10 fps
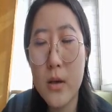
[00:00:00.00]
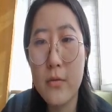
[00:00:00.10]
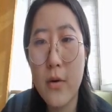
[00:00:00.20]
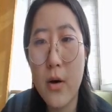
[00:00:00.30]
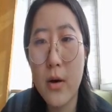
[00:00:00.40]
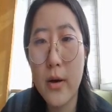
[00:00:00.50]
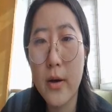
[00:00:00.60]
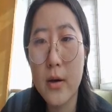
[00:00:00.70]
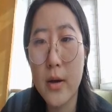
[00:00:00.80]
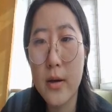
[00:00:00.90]
If I
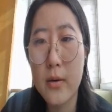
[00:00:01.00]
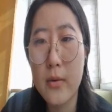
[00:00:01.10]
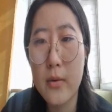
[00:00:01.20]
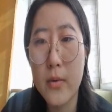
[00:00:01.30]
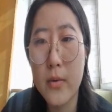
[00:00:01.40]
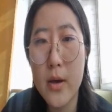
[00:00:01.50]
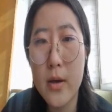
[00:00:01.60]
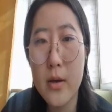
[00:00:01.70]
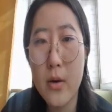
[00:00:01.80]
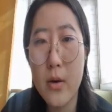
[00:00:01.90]
click
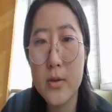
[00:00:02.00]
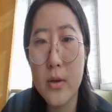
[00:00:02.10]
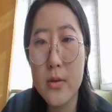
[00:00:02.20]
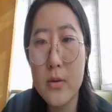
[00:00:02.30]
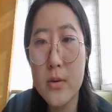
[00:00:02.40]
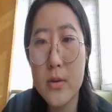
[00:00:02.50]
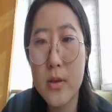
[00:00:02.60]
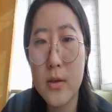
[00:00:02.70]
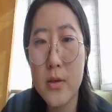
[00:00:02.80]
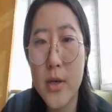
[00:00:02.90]
repeat horizontal, it's
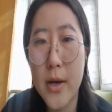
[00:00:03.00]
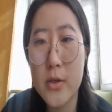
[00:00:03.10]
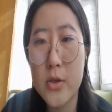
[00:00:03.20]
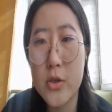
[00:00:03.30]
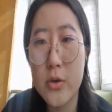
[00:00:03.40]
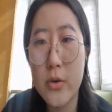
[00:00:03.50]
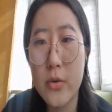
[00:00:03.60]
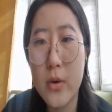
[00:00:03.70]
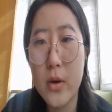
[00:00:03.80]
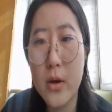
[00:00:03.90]
gonna change
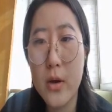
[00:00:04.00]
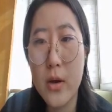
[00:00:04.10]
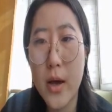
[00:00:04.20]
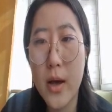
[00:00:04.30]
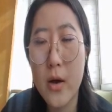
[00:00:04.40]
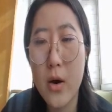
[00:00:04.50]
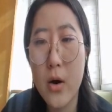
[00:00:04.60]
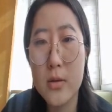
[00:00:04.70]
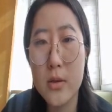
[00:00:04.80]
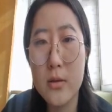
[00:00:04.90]
to a
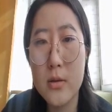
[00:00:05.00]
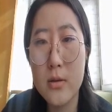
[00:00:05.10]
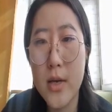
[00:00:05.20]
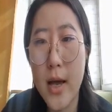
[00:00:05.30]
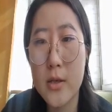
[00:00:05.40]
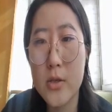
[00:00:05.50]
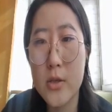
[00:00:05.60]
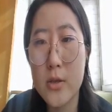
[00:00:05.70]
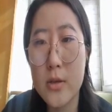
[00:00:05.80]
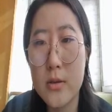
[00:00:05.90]
horizontal
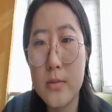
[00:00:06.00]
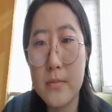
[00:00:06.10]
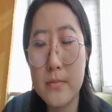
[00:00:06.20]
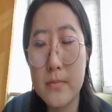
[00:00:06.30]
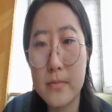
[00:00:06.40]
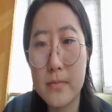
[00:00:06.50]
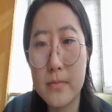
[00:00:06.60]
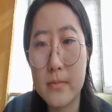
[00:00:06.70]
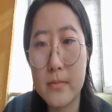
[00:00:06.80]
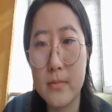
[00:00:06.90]
textures
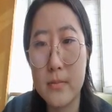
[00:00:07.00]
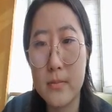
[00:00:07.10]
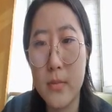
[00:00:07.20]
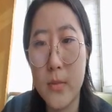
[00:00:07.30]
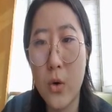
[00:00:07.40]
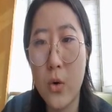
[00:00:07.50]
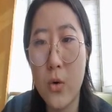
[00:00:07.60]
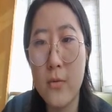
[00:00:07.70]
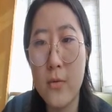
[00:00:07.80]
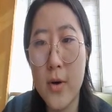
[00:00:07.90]

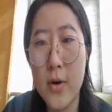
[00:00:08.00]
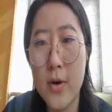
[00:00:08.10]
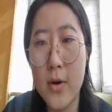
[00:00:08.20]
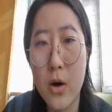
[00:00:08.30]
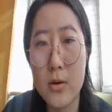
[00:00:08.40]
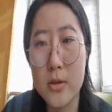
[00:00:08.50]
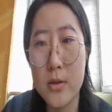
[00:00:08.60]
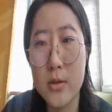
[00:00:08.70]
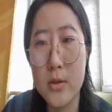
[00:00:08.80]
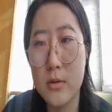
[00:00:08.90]
or vertical
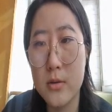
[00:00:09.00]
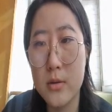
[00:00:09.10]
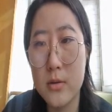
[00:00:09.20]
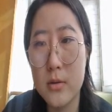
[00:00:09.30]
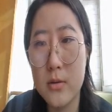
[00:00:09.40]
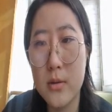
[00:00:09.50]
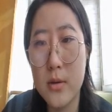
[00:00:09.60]
horizontals.